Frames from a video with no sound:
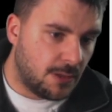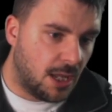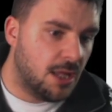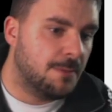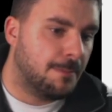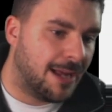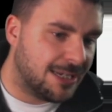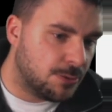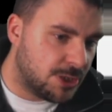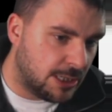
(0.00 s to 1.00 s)

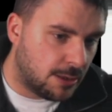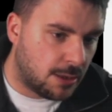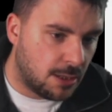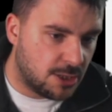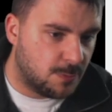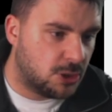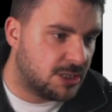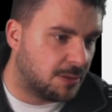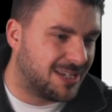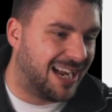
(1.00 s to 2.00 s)
Mardu Synth, as much as
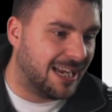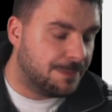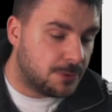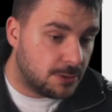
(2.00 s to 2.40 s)
I was hyped on